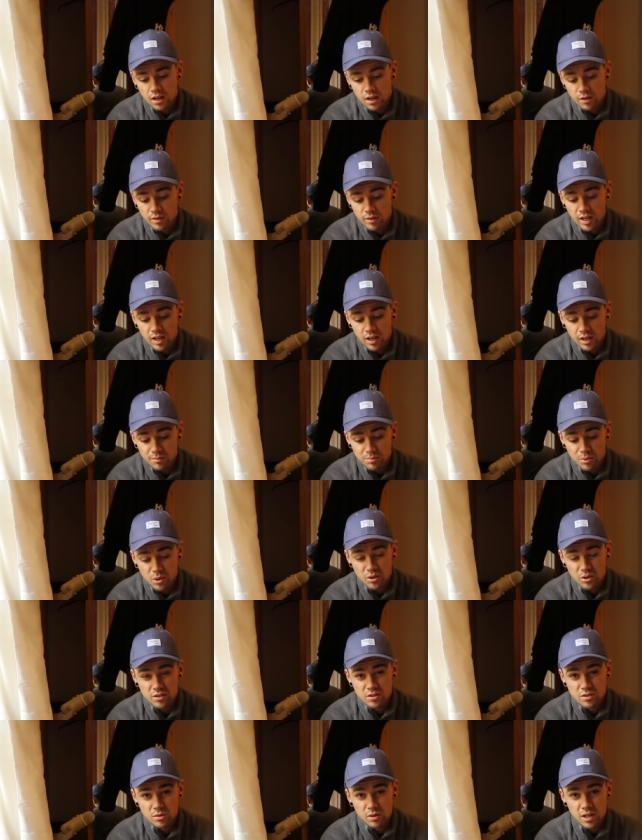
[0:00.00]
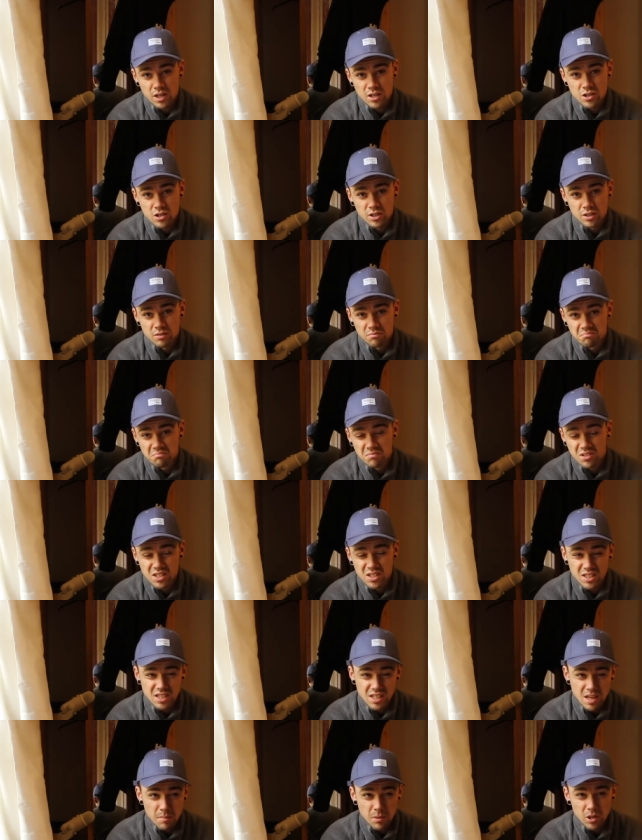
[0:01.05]
I really like butternut squash
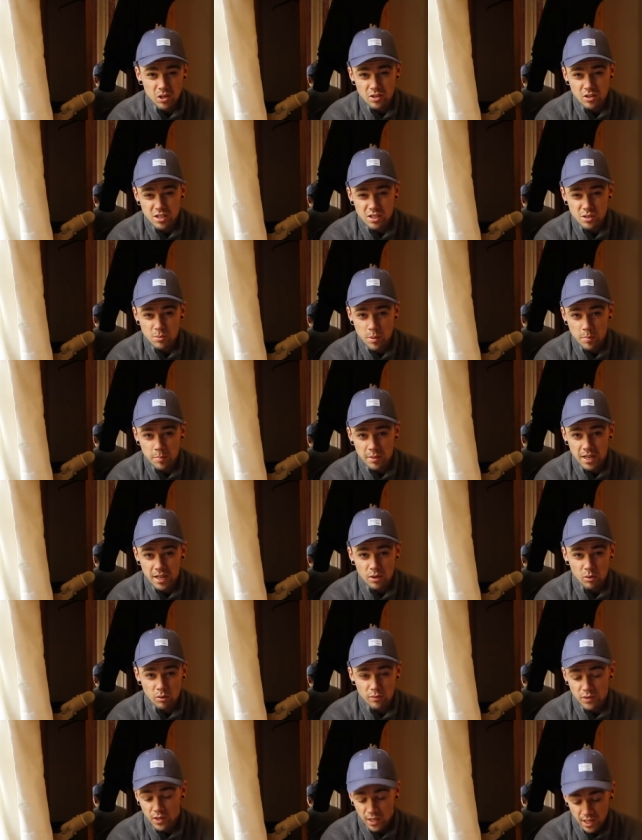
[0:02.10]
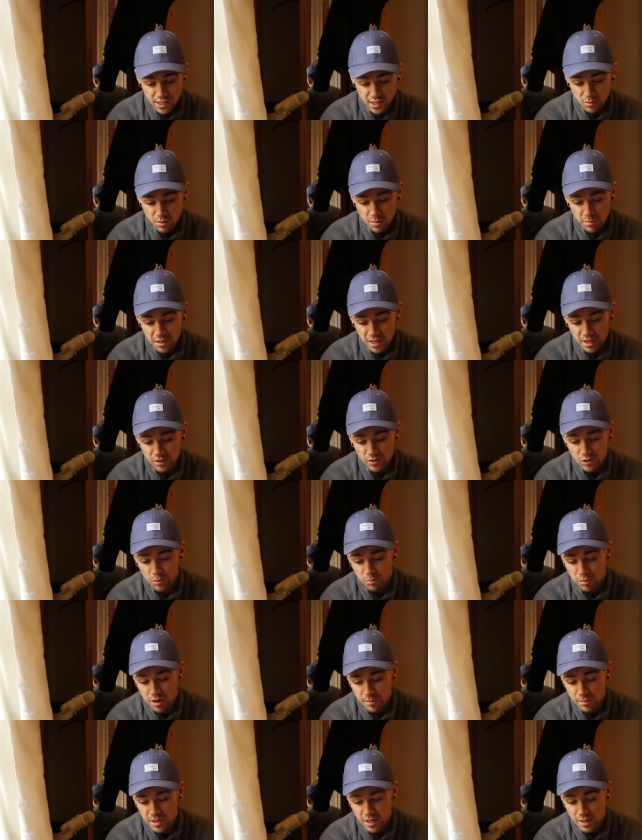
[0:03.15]
similar to sweet potato. If you like sweet potato, you'll
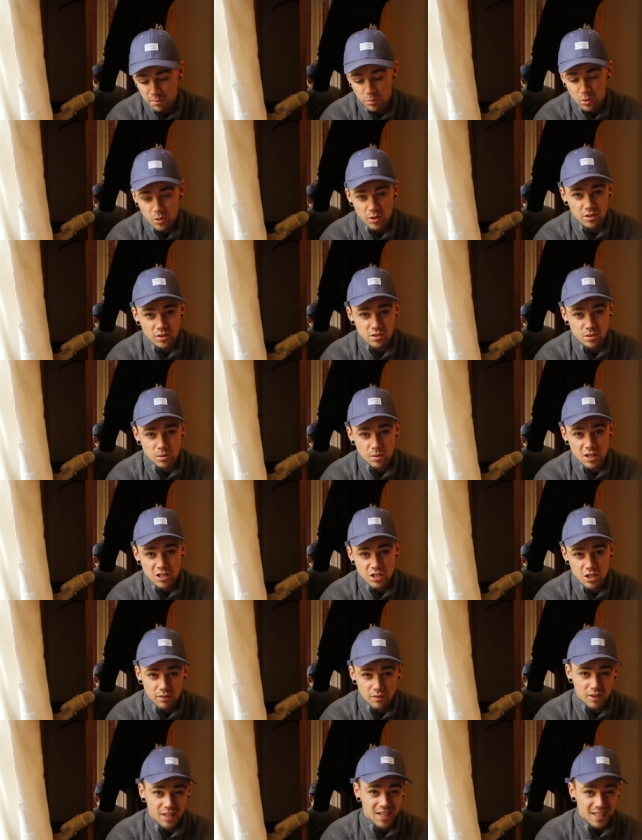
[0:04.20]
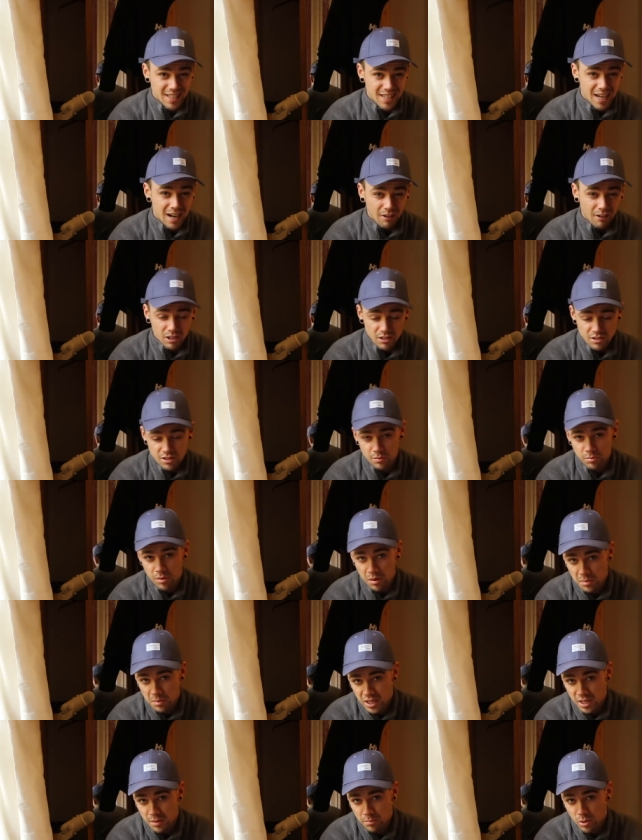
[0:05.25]
probably like butternut squash. If you like carrots, you'll
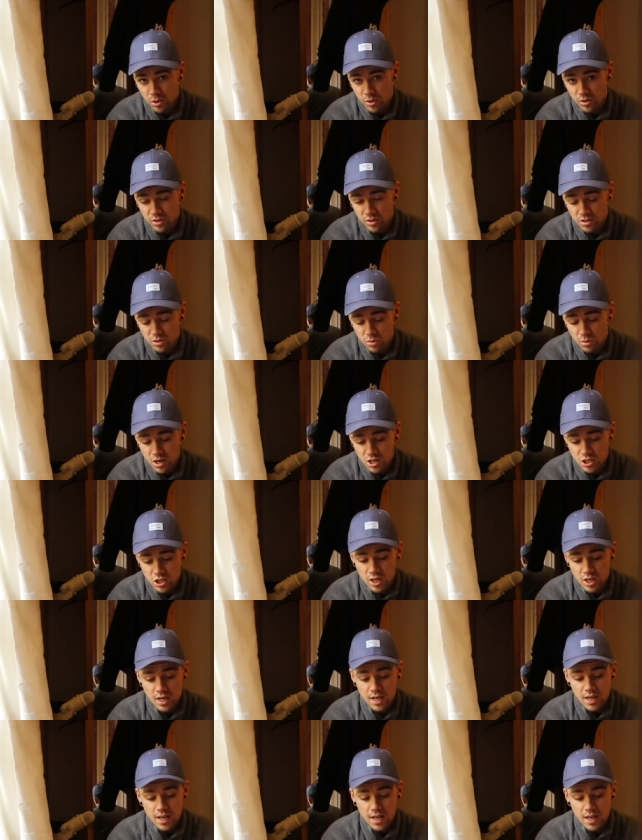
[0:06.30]
probably like butternut squash.